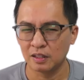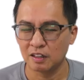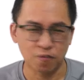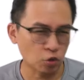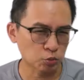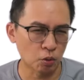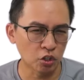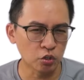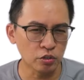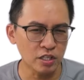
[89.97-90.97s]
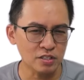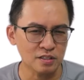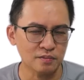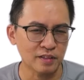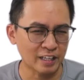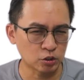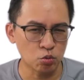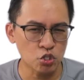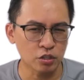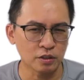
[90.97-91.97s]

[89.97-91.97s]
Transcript: For smaller units, as usual,